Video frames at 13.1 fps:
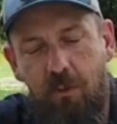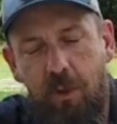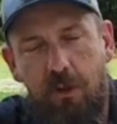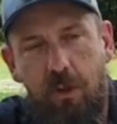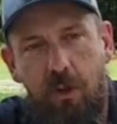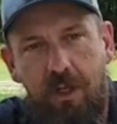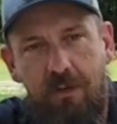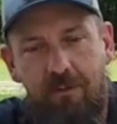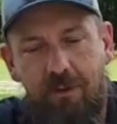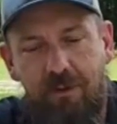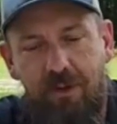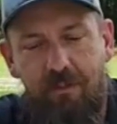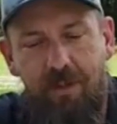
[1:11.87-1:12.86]
were looking for
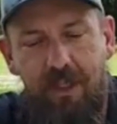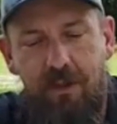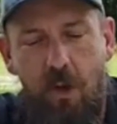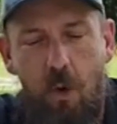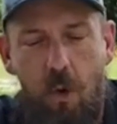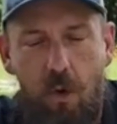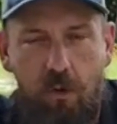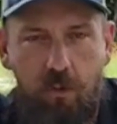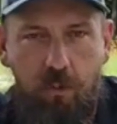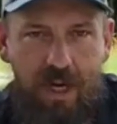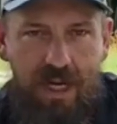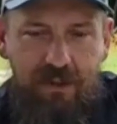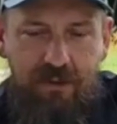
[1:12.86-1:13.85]
something to hold
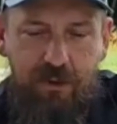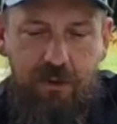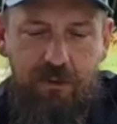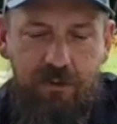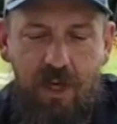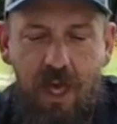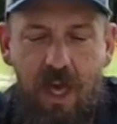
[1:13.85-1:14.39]
razors,